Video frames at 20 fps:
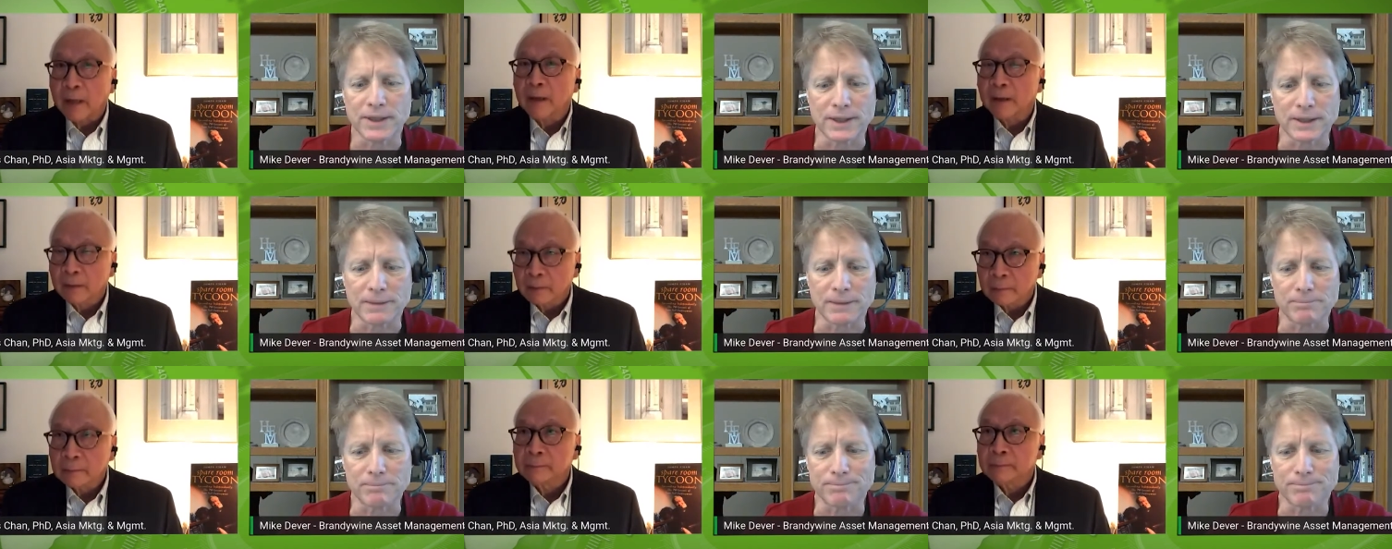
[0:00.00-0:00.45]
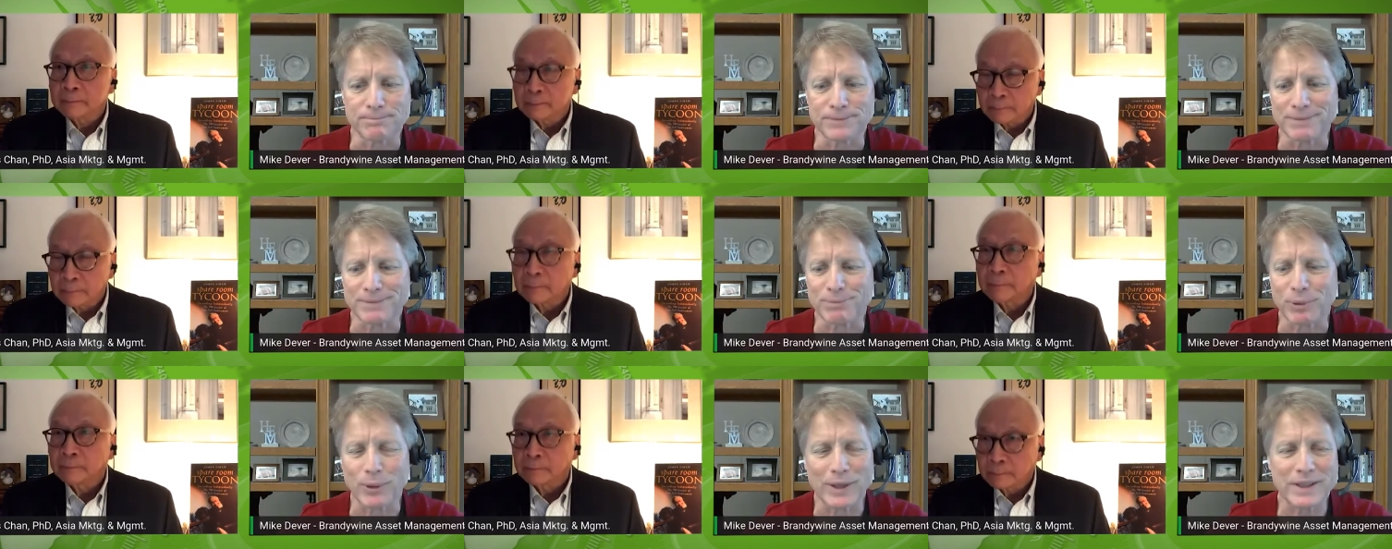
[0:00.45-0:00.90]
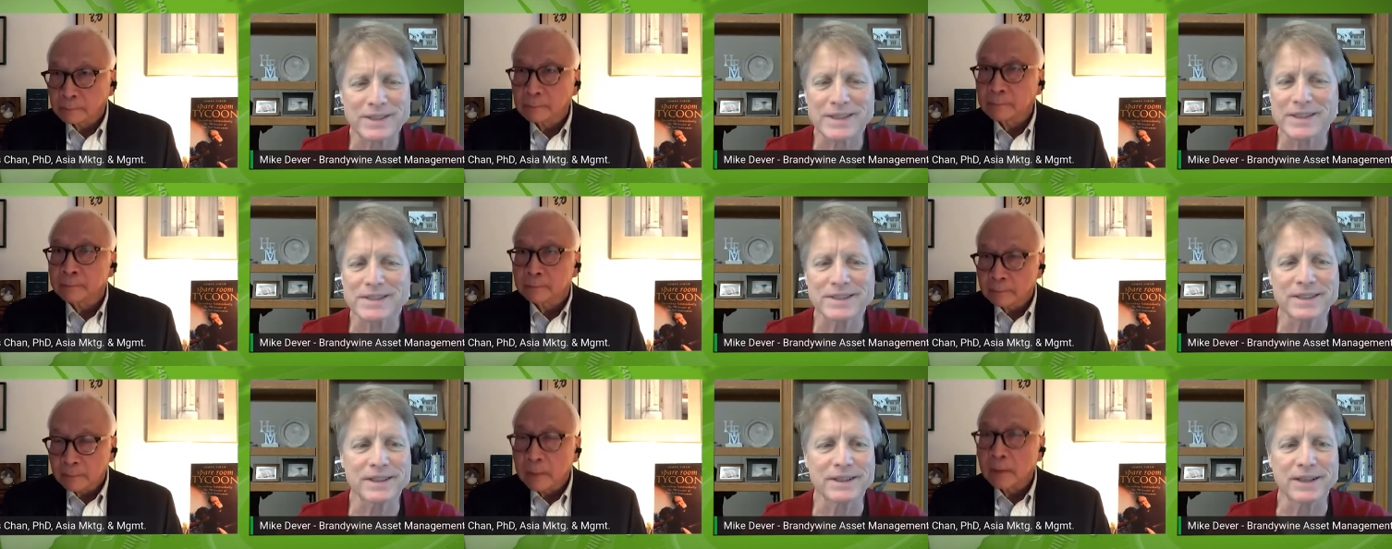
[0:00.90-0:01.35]
Speaker 1: um,
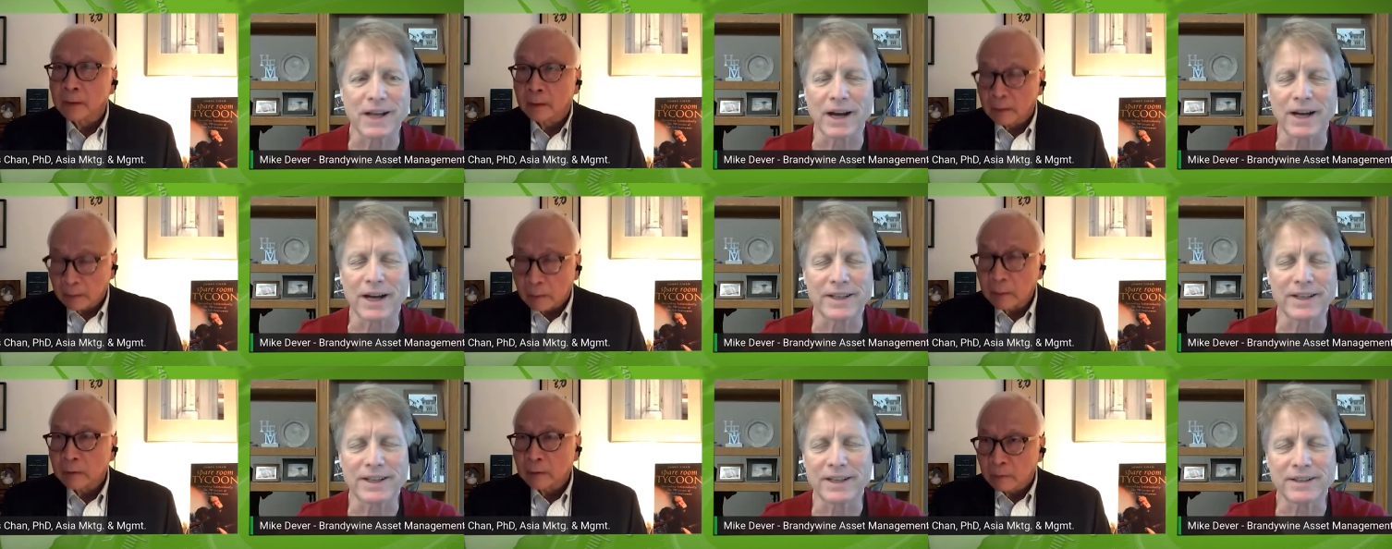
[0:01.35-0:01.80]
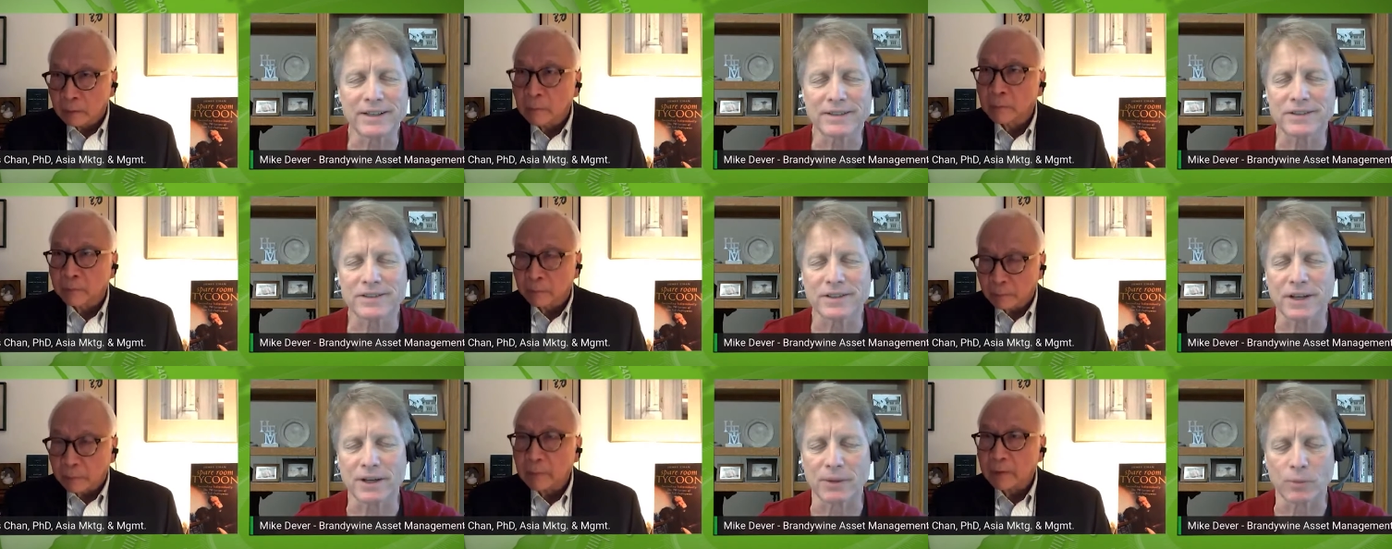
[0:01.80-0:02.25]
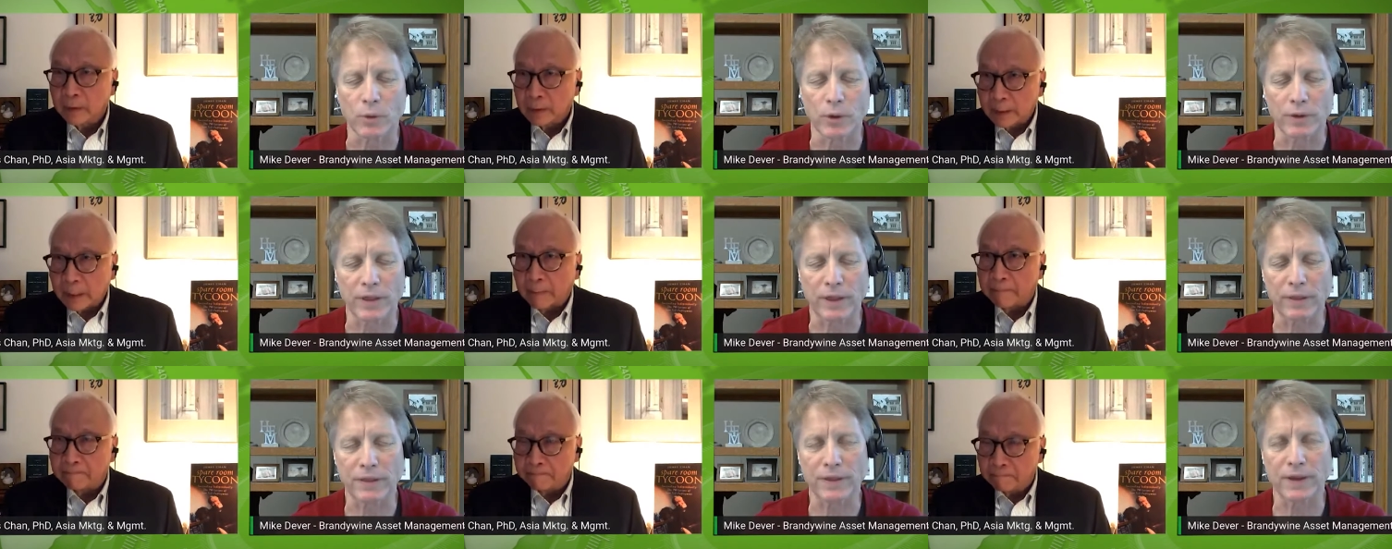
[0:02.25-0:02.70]
pre-existing ideas on
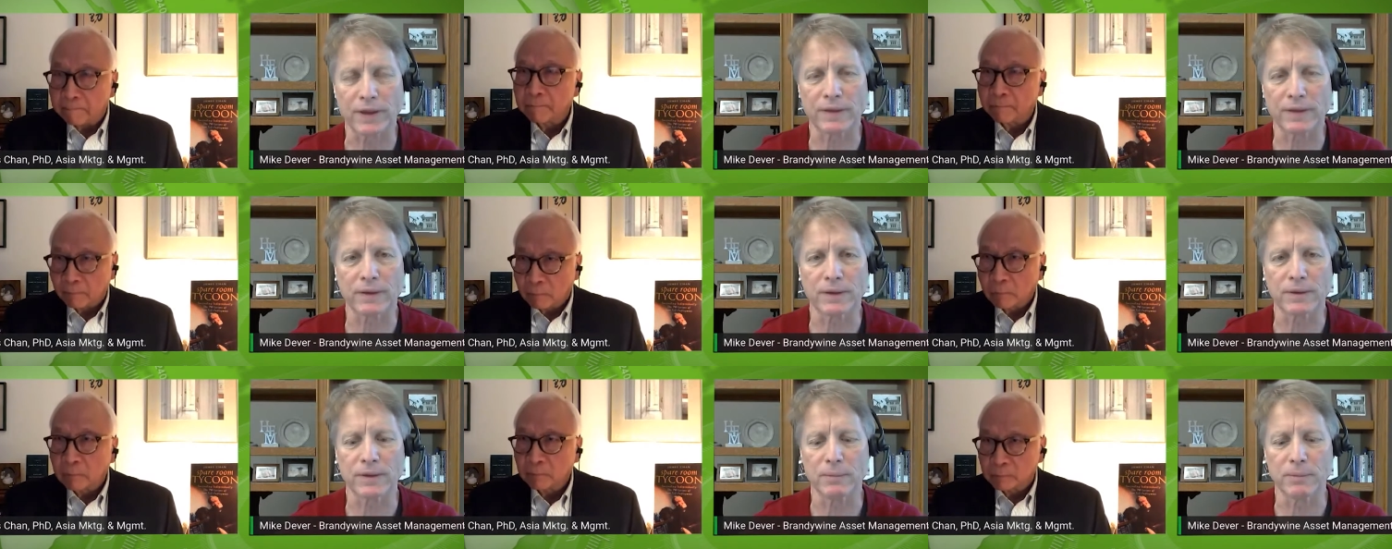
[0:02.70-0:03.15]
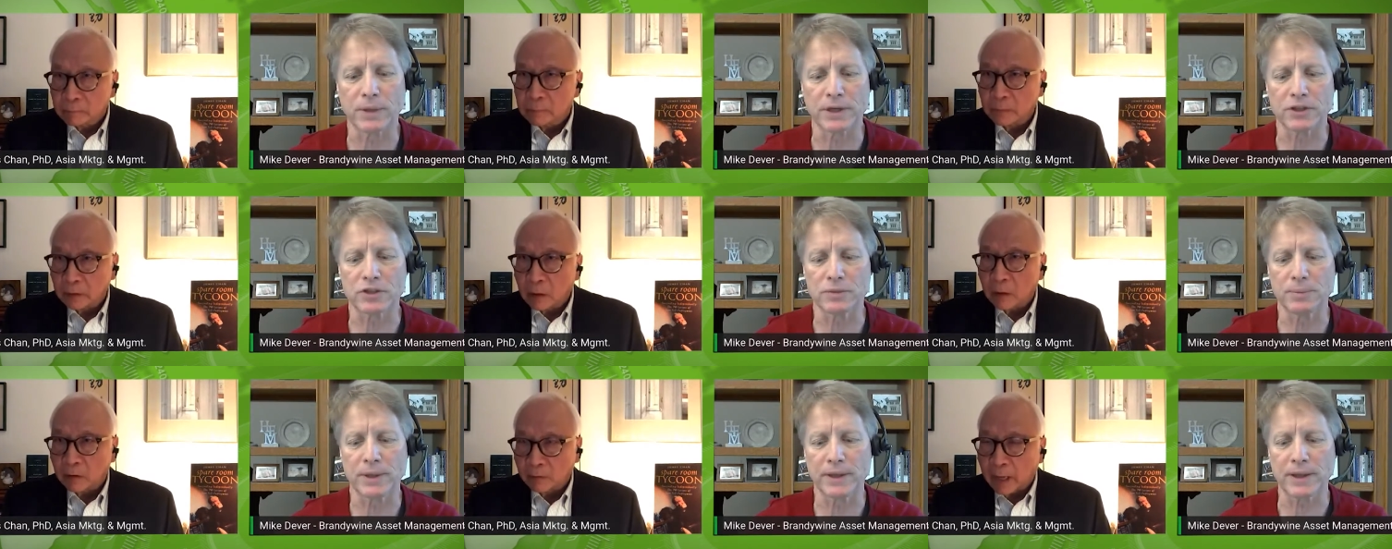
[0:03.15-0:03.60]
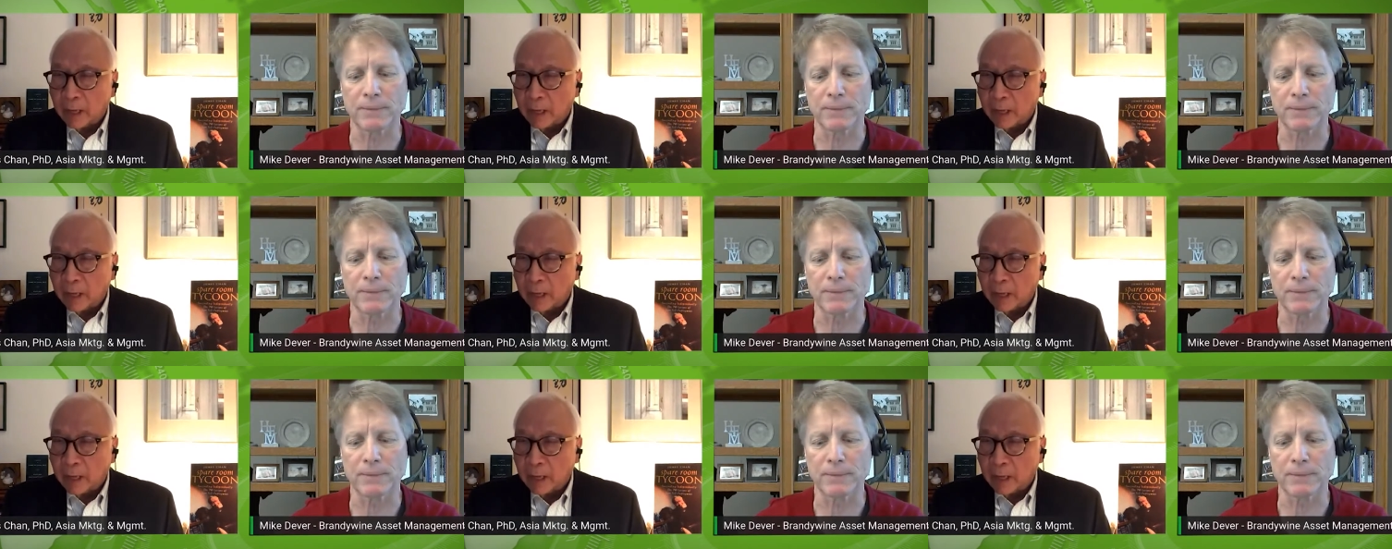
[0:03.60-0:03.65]
where they think the, the money should be.